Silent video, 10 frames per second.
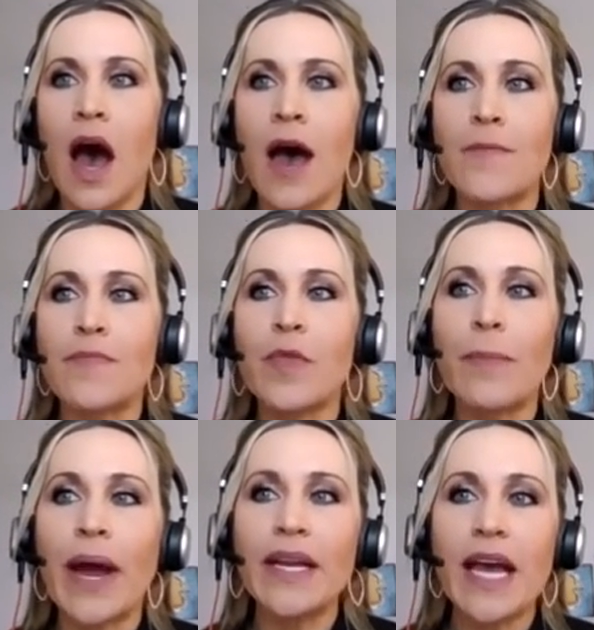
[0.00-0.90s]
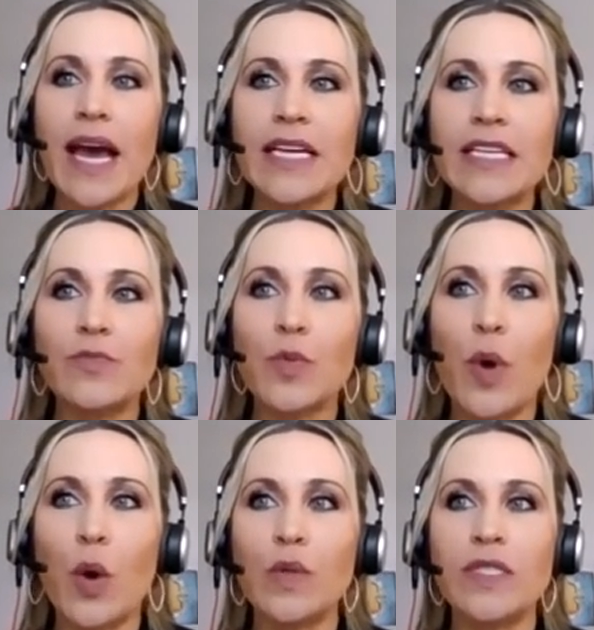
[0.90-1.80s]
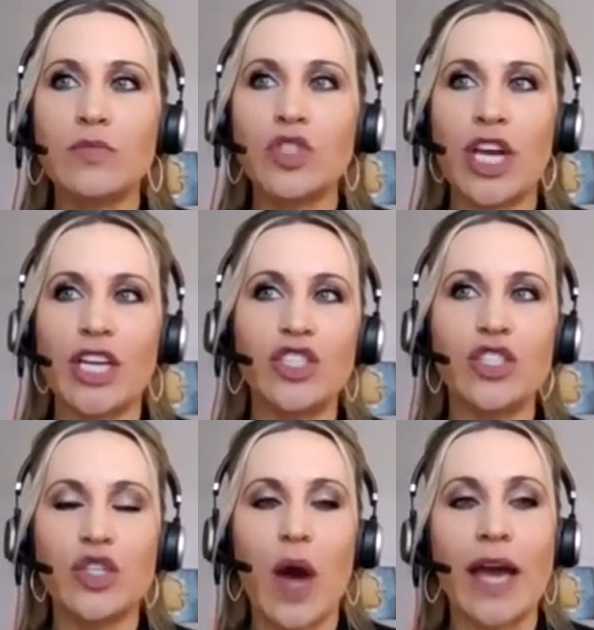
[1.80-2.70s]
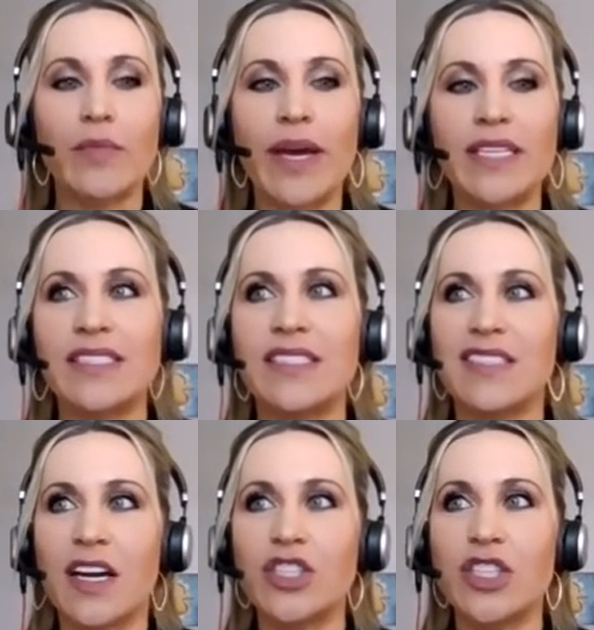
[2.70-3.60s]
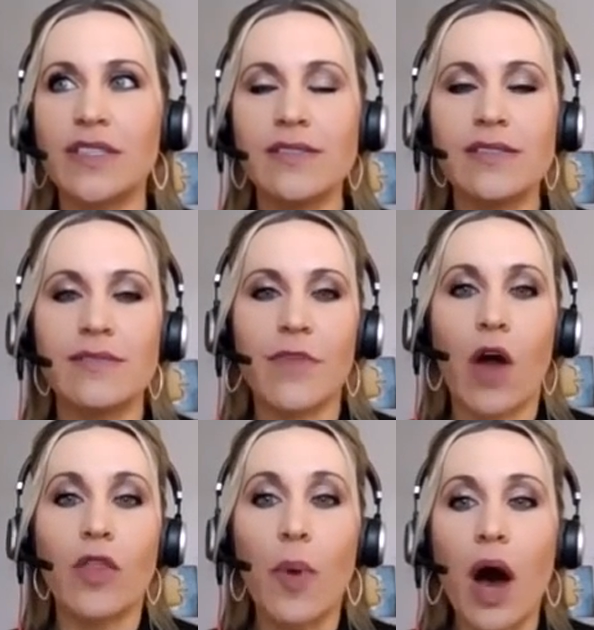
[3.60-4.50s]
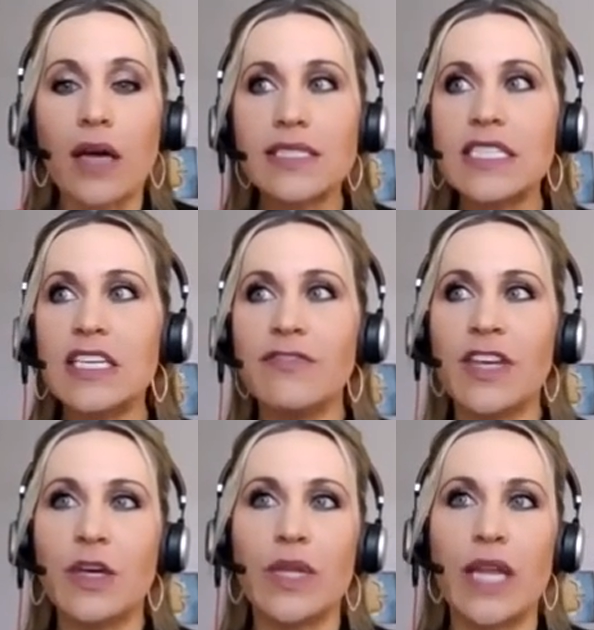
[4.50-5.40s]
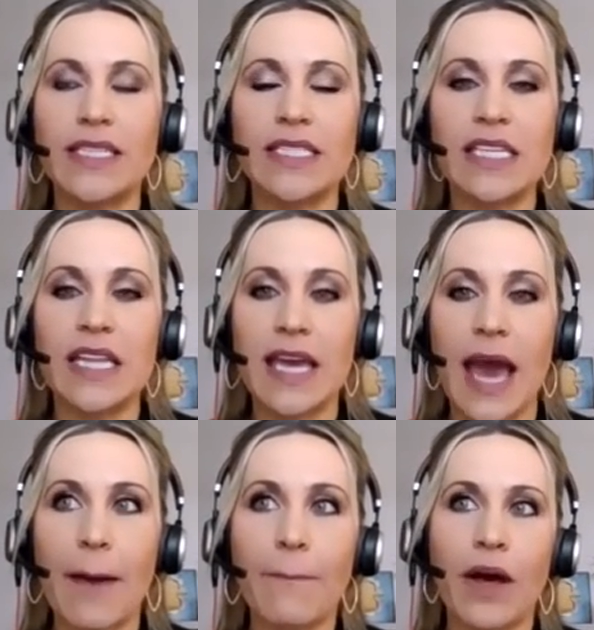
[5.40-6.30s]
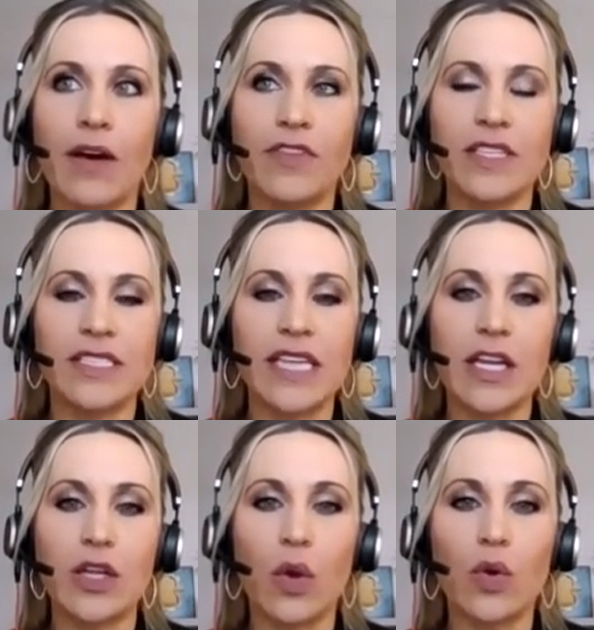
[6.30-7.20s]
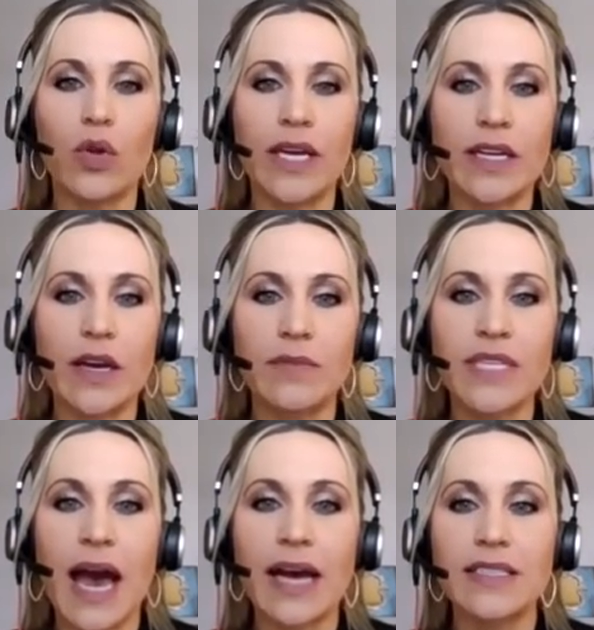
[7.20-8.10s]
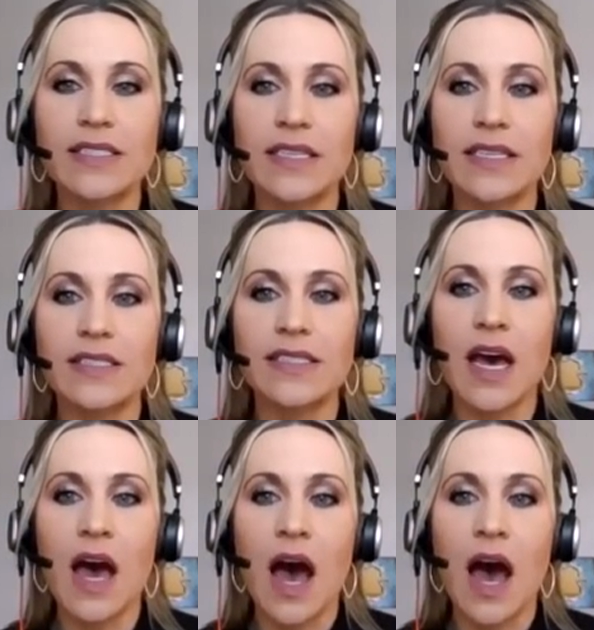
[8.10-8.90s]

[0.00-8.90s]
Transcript: Biden has proposed some changes to itemized deductions. On the positive, he would like to see the cap of the state and local income taxes